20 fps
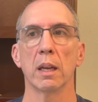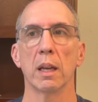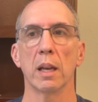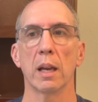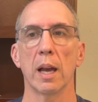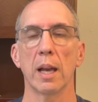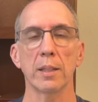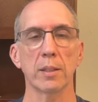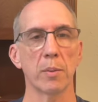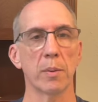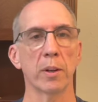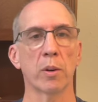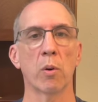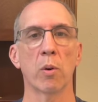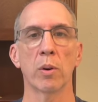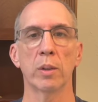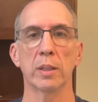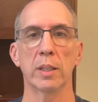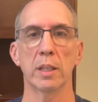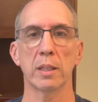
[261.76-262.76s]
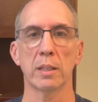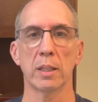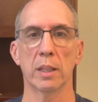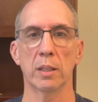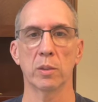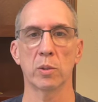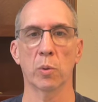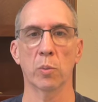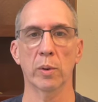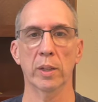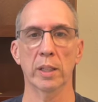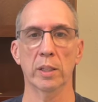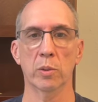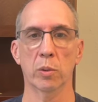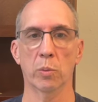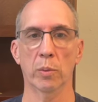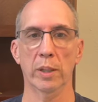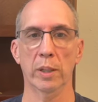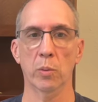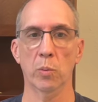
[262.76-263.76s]
As I record this in
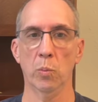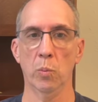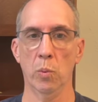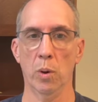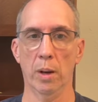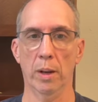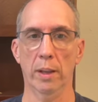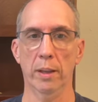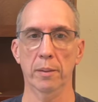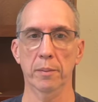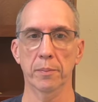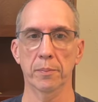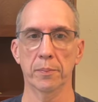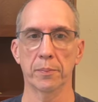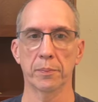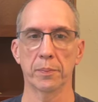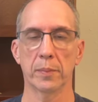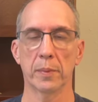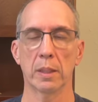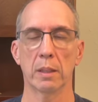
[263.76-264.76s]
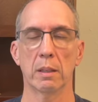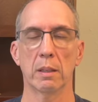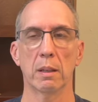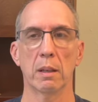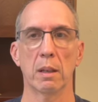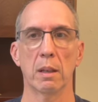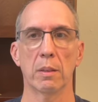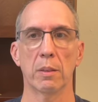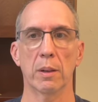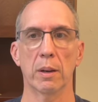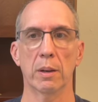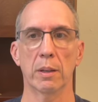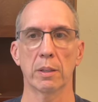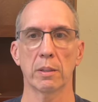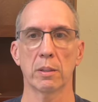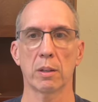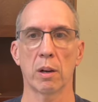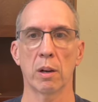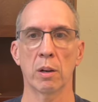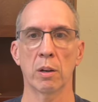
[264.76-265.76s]
2021, there
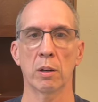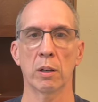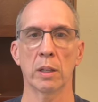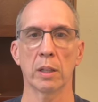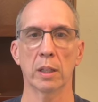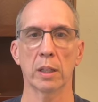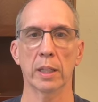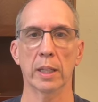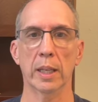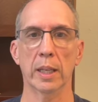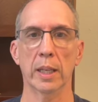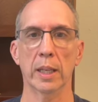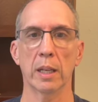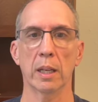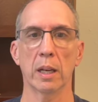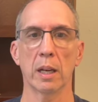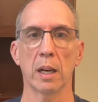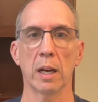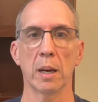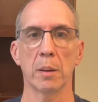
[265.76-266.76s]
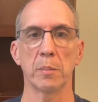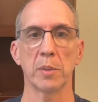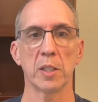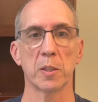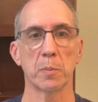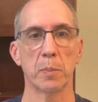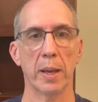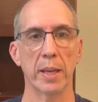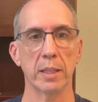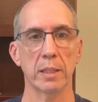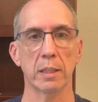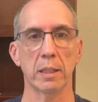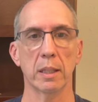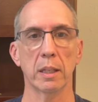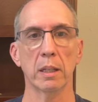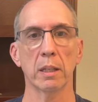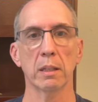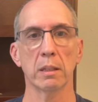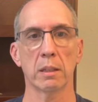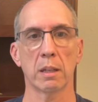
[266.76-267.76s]
is currently
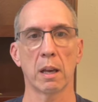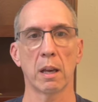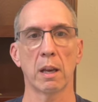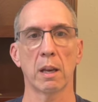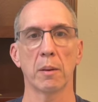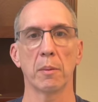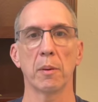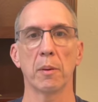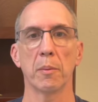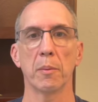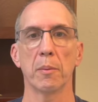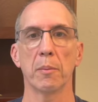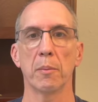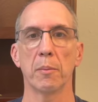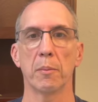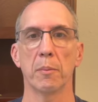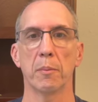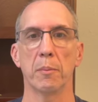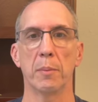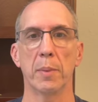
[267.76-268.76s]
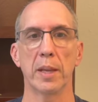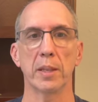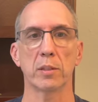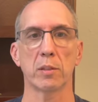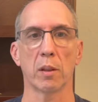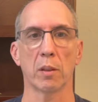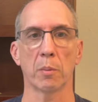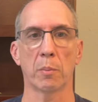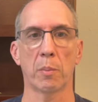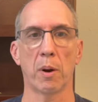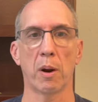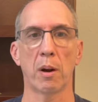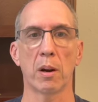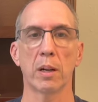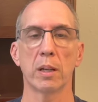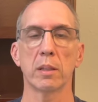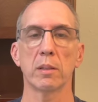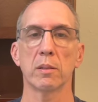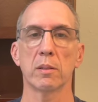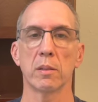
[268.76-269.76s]
spacing done based on the
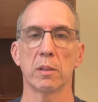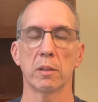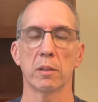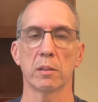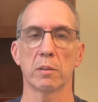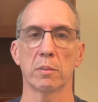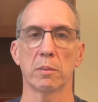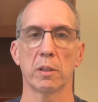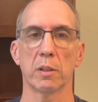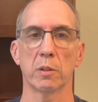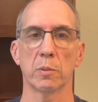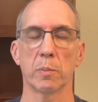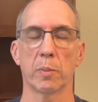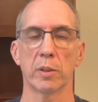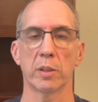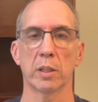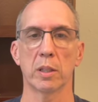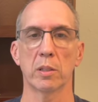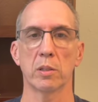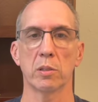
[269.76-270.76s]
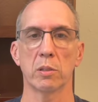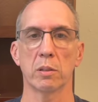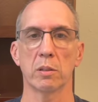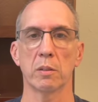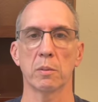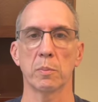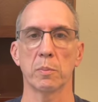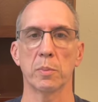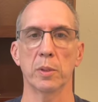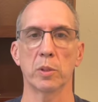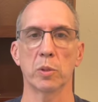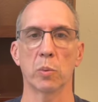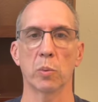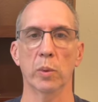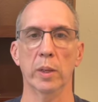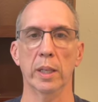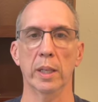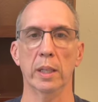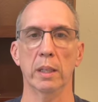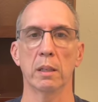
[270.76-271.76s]
parties. There's partitions
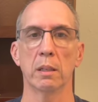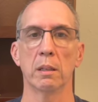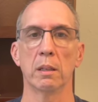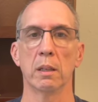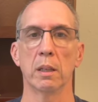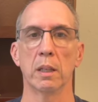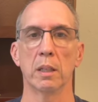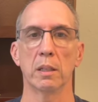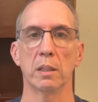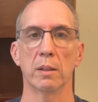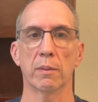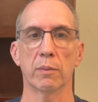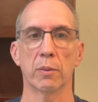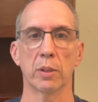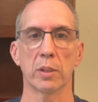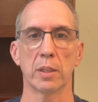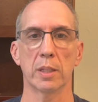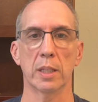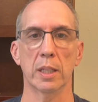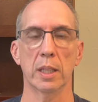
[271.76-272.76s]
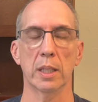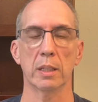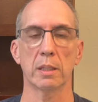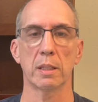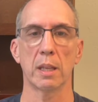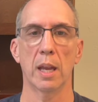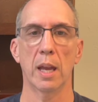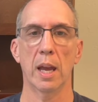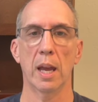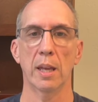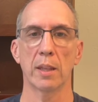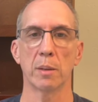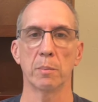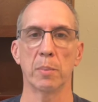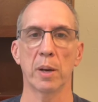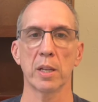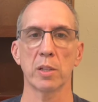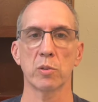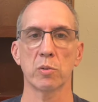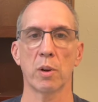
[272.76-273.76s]
between different seats, and the
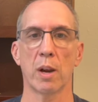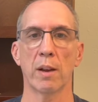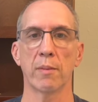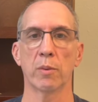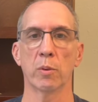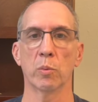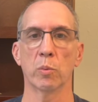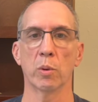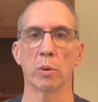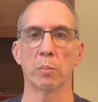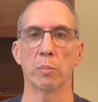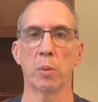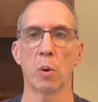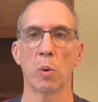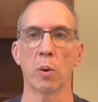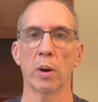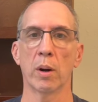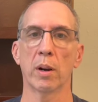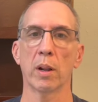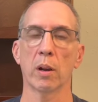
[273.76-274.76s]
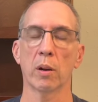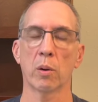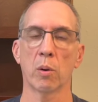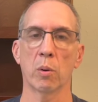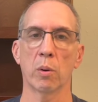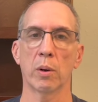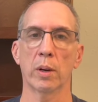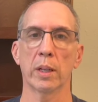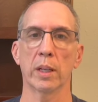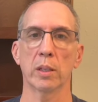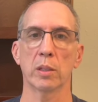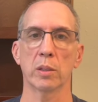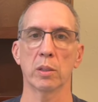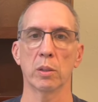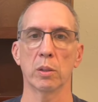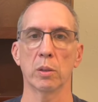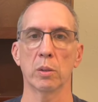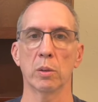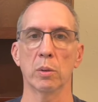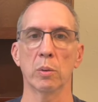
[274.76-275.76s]
bus driver will board according
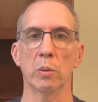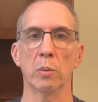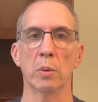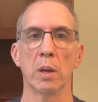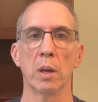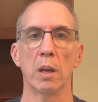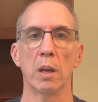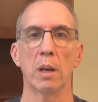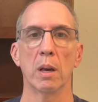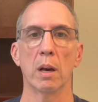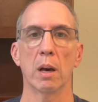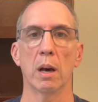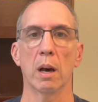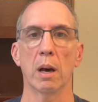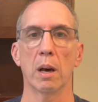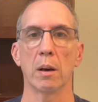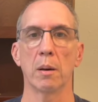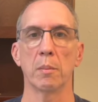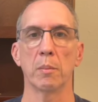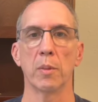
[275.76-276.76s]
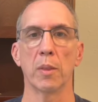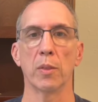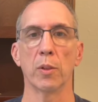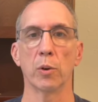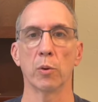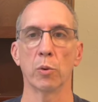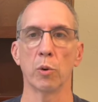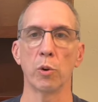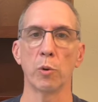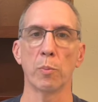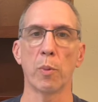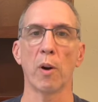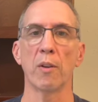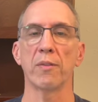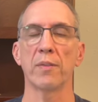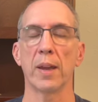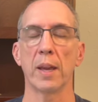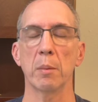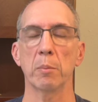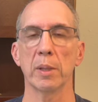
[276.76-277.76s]
to the group or
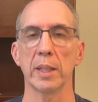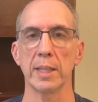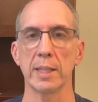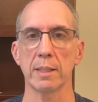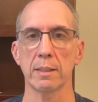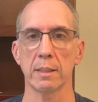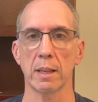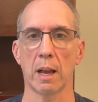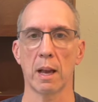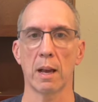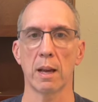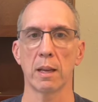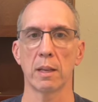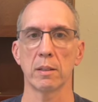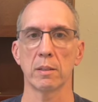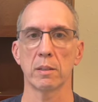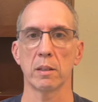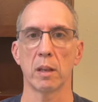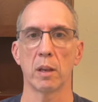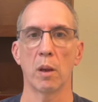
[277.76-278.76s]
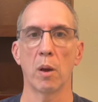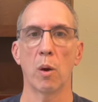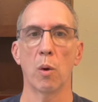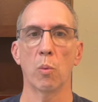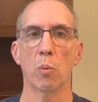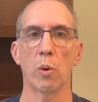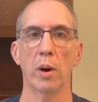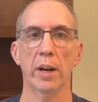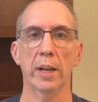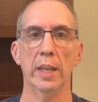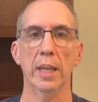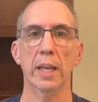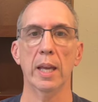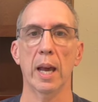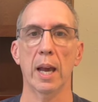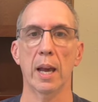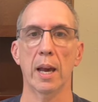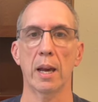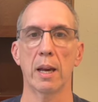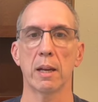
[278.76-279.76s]
family size where he
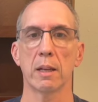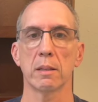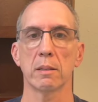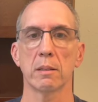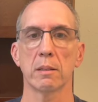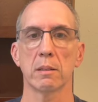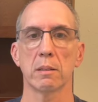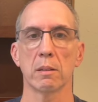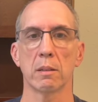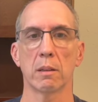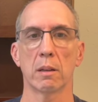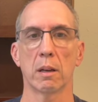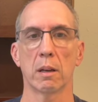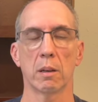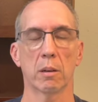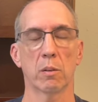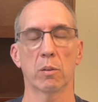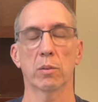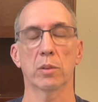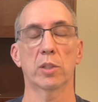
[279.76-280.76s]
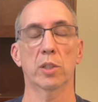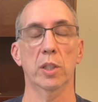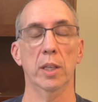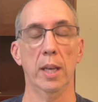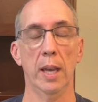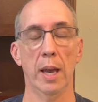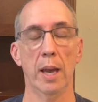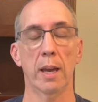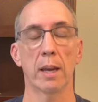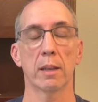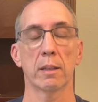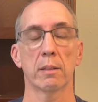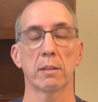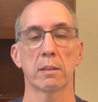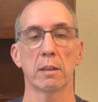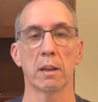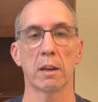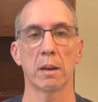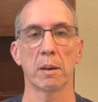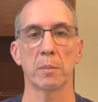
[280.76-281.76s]
has or she
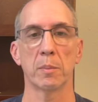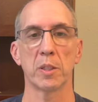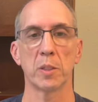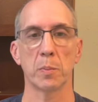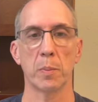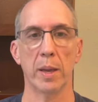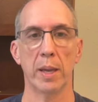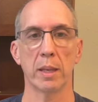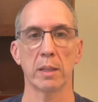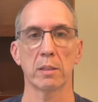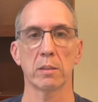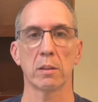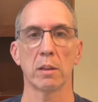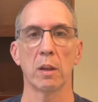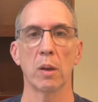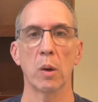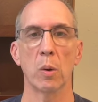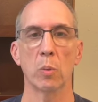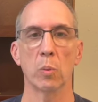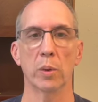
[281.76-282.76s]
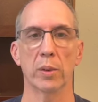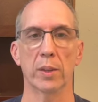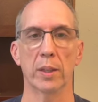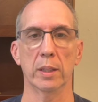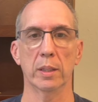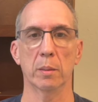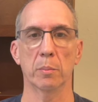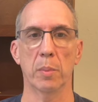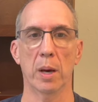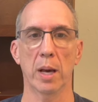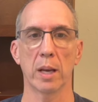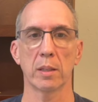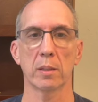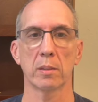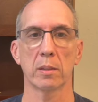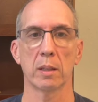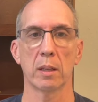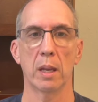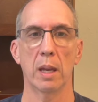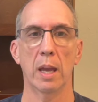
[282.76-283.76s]
has space within the
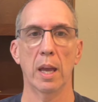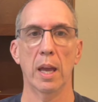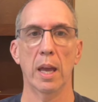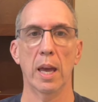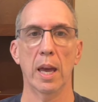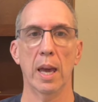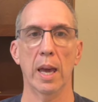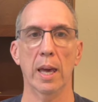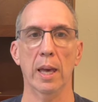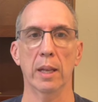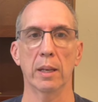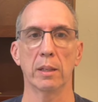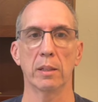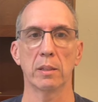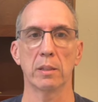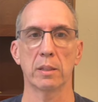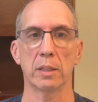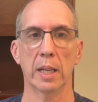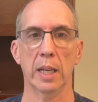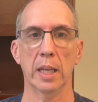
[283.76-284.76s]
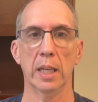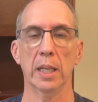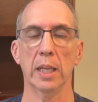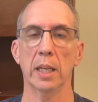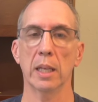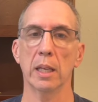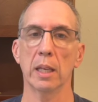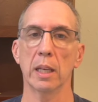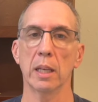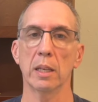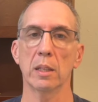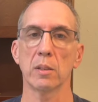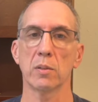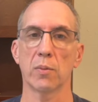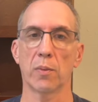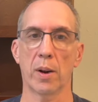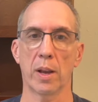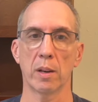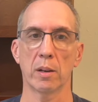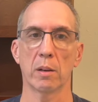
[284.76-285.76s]
bus. And standing is
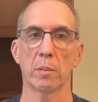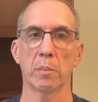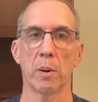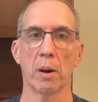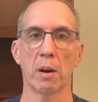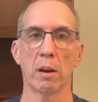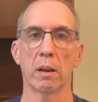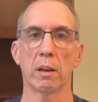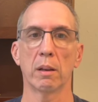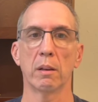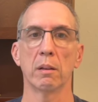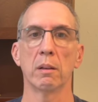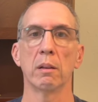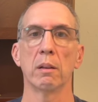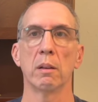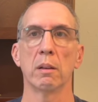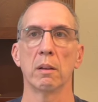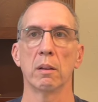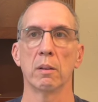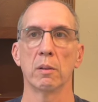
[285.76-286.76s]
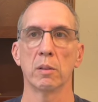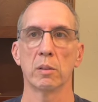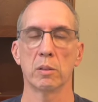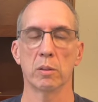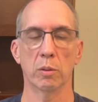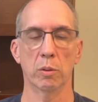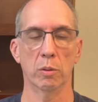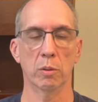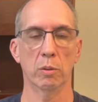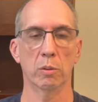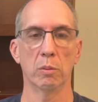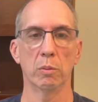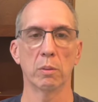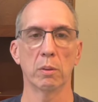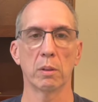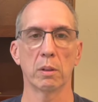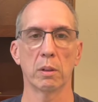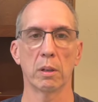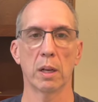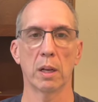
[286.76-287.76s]
frowned upon to
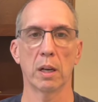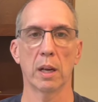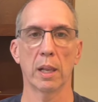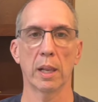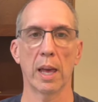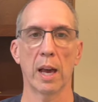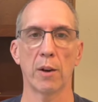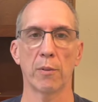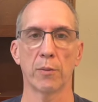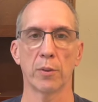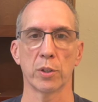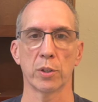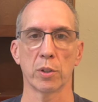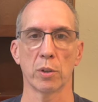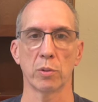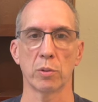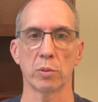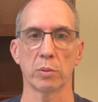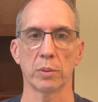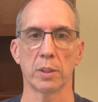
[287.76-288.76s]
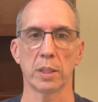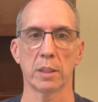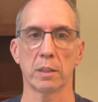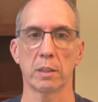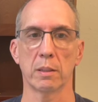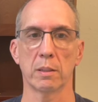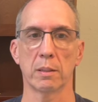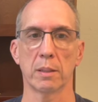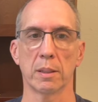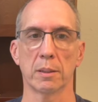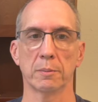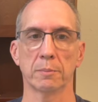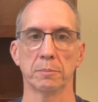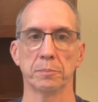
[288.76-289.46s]
allow for social distancing.